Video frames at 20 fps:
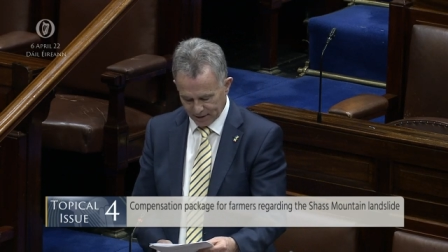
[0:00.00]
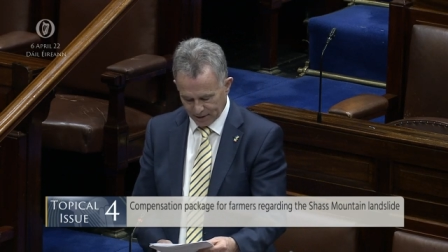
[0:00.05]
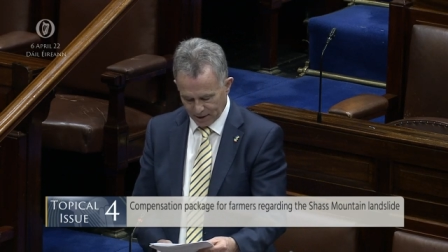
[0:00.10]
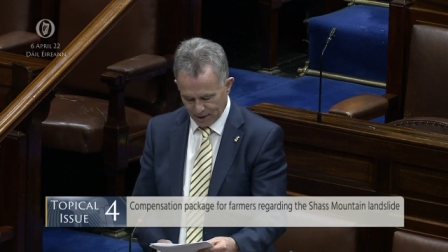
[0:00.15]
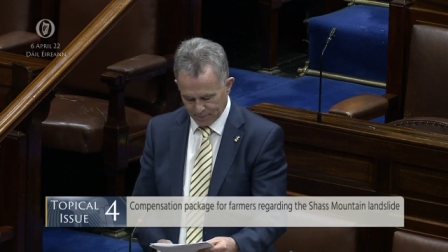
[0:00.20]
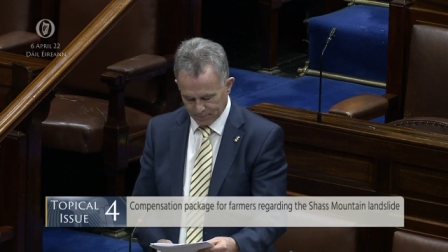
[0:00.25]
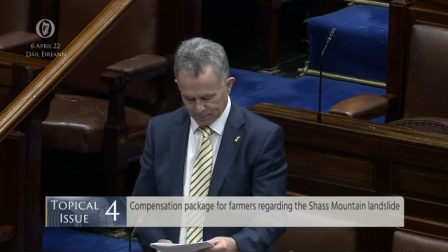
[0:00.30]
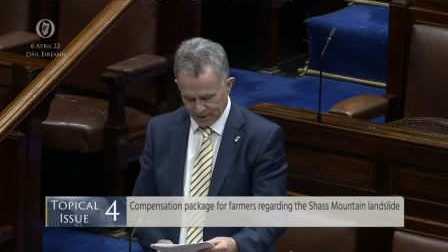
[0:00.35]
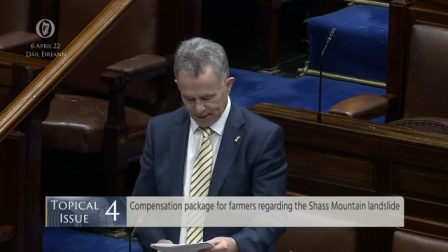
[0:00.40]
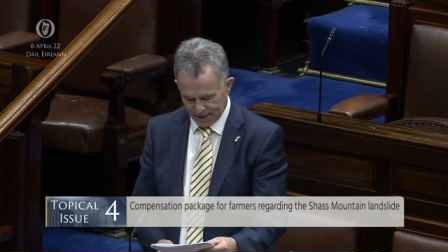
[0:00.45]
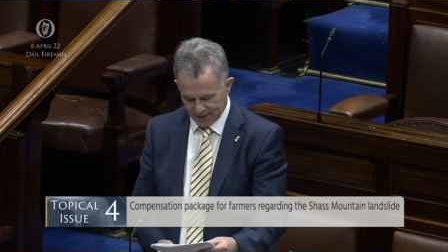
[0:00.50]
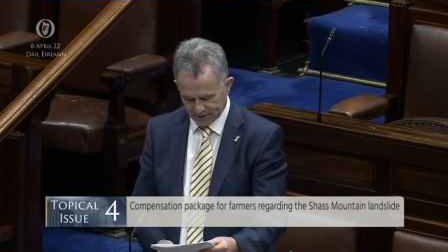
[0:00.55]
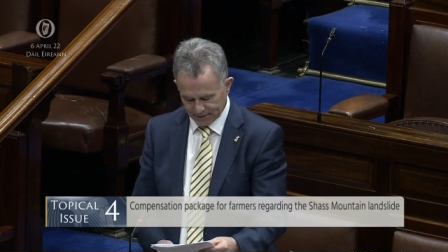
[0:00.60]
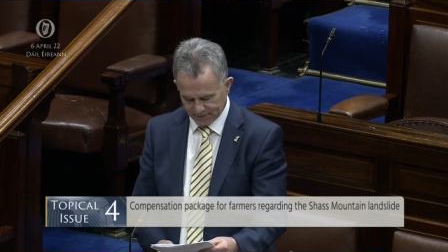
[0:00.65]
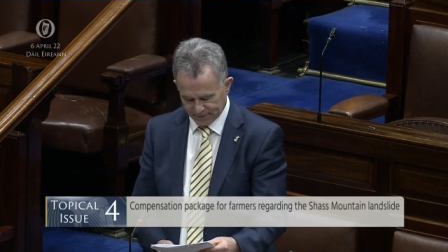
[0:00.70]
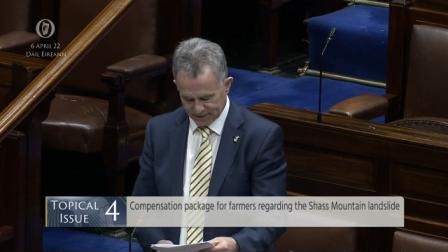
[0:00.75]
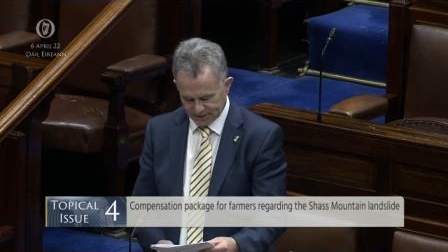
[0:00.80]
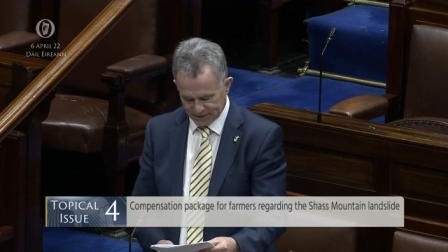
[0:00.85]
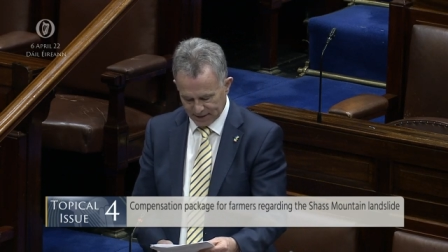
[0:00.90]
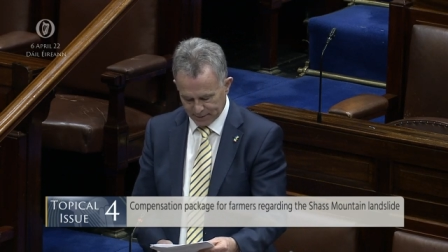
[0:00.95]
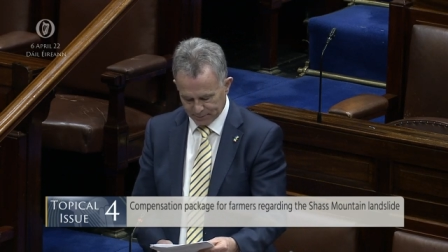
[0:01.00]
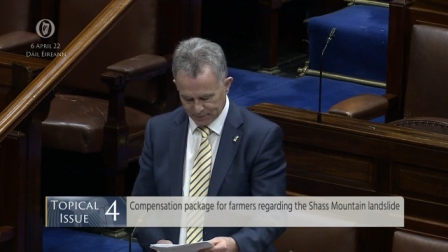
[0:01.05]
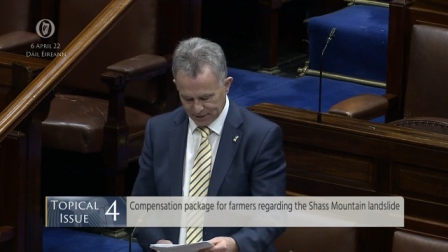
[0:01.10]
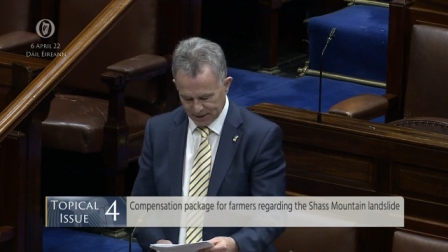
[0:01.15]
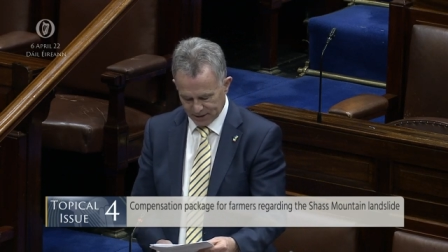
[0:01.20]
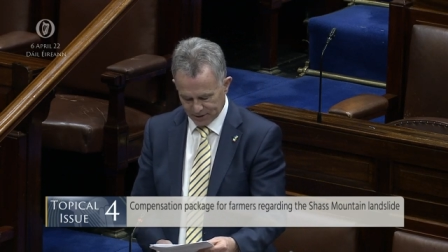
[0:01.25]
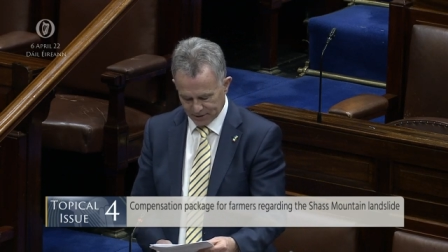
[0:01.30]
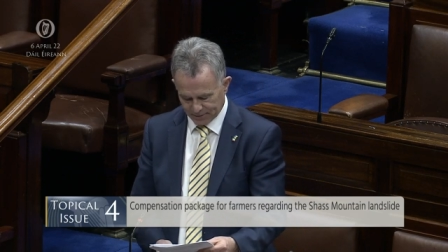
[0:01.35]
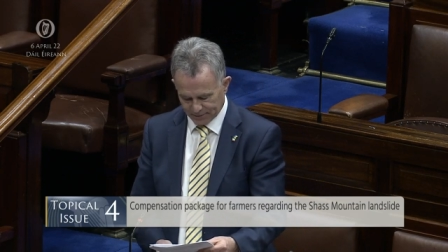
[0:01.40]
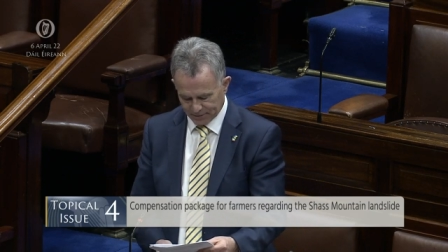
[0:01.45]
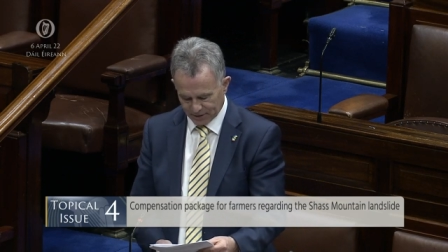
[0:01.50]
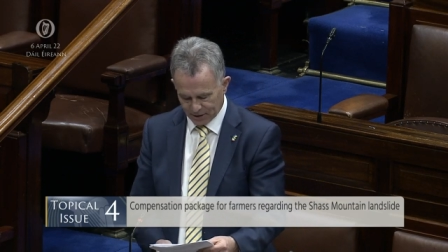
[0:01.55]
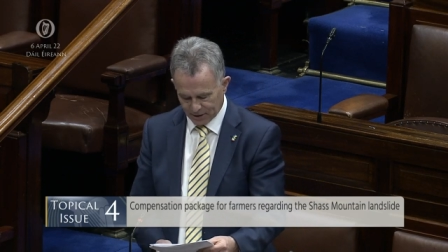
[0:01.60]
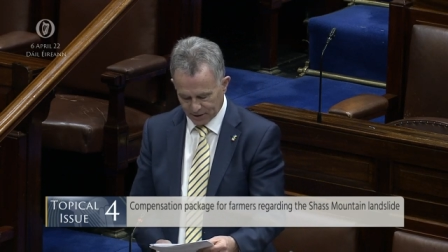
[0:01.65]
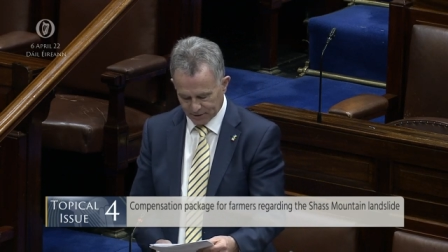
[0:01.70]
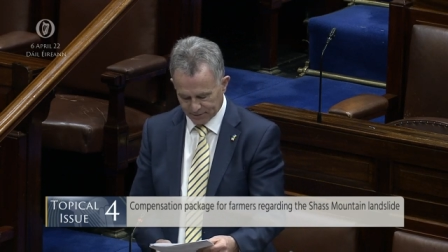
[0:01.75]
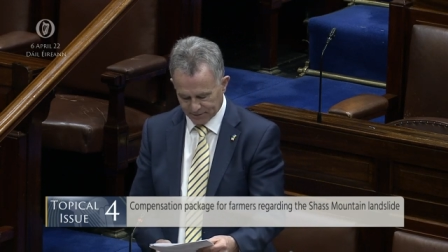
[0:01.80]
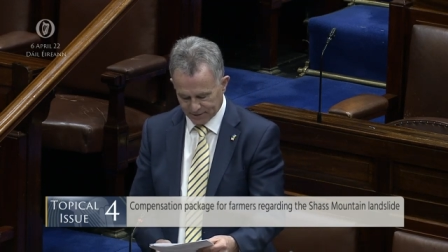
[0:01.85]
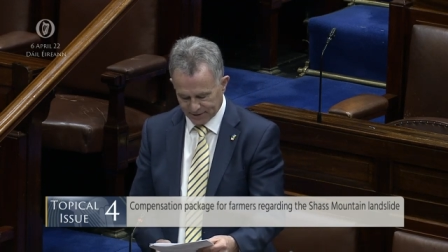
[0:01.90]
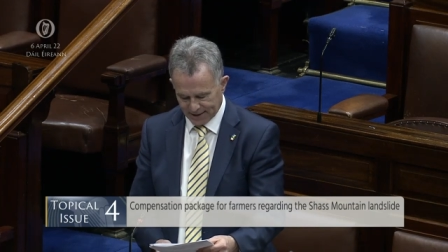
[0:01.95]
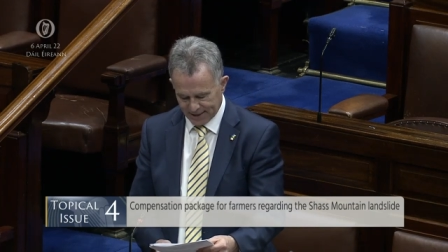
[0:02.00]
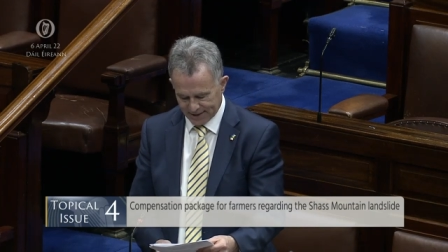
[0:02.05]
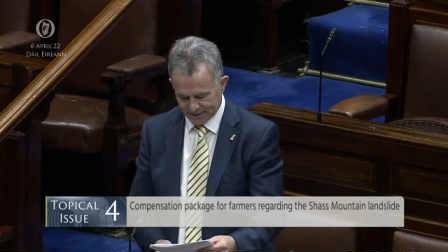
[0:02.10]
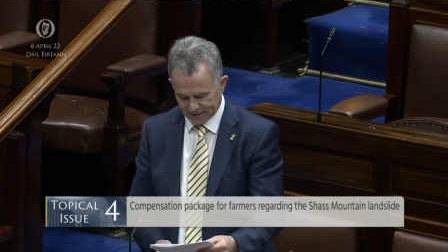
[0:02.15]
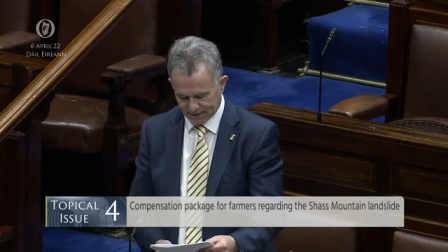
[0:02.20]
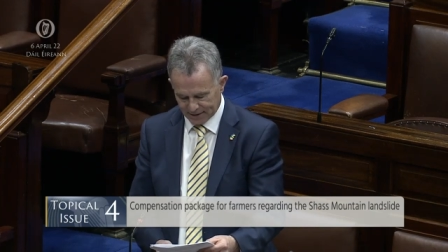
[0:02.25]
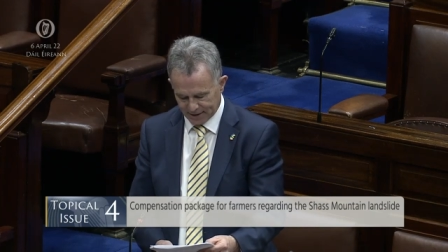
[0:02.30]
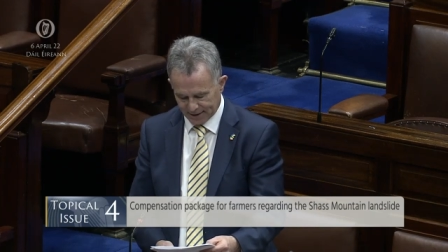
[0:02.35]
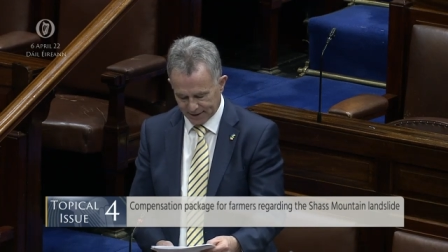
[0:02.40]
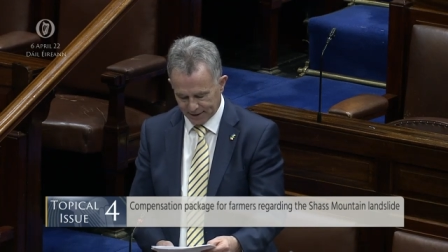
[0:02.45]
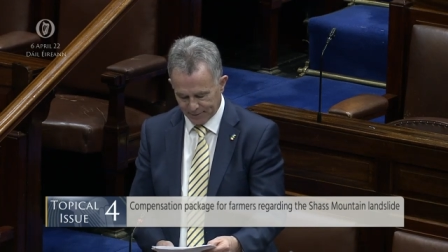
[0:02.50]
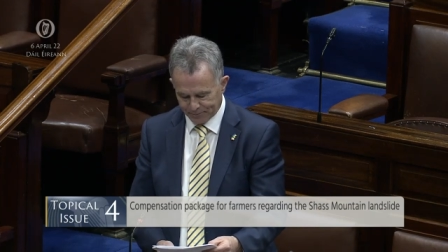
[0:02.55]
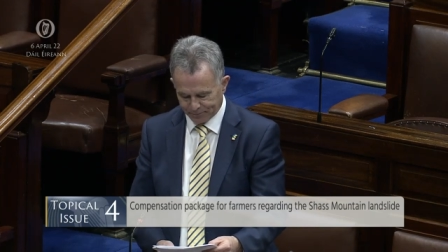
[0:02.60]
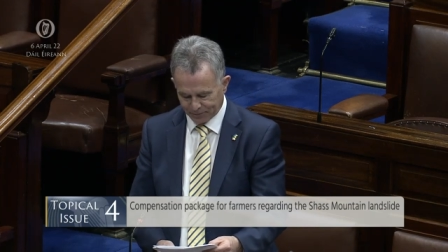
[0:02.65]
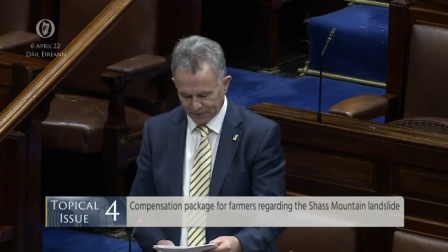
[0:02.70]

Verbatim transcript: comprehensive examination of the causes of the landslide